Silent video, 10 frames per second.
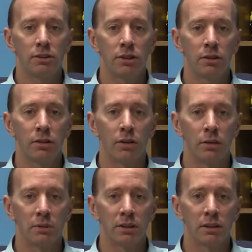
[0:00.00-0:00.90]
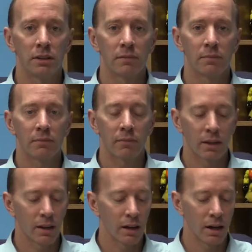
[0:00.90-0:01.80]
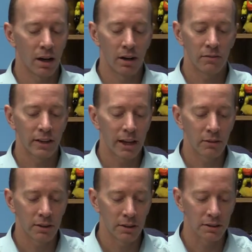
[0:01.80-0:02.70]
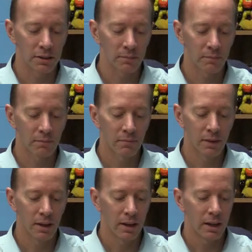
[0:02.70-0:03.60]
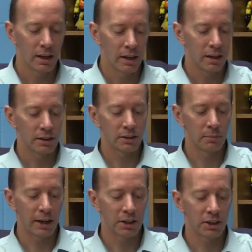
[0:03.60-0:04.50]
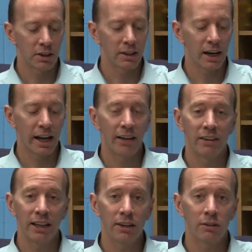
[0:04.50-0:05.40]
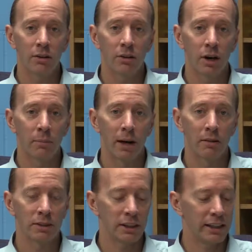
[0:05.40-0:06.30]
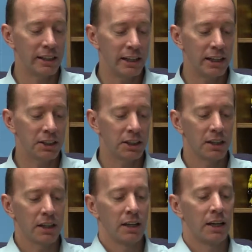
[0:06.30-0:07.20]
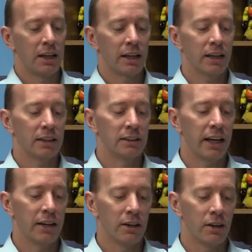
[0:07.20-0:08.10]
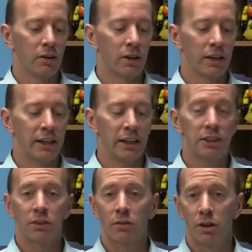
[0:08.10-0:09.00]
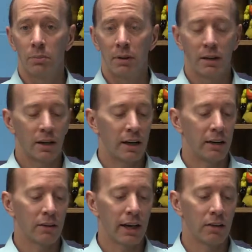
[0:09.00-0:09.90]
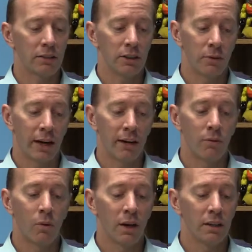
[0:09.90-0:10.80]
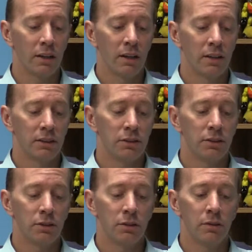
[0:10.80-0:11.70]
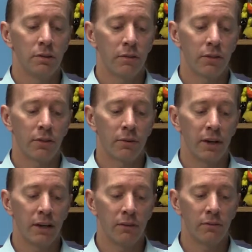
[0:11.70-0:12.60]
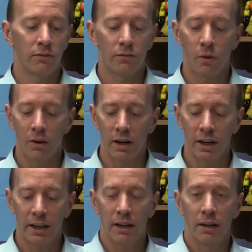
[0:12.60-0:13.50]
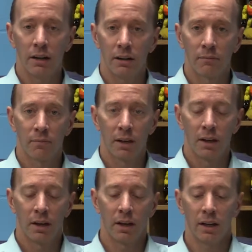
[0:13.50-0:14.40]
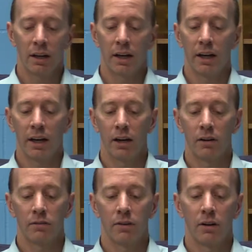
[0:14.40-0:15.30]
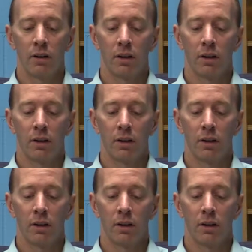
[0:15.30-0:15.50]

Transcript: two groups of counters to make sure that I have an equal amount in each container or in each group, I'll count it. I have one, two, three, four here, and I have